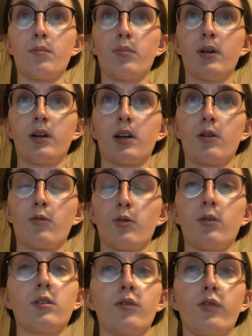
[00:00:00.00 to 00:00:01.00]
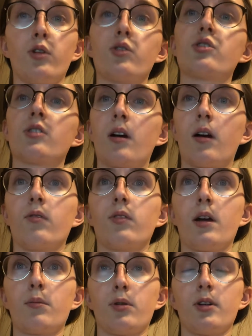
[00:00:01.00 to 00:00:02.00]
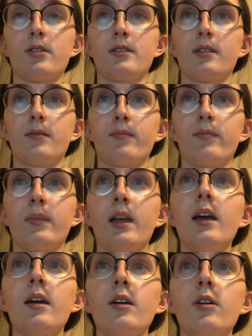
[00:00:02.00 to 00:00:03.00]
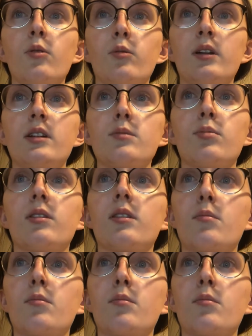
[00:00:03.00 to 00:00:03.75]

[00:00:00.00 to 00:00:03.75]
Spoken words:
but it can ruin the future of that person. We need to put the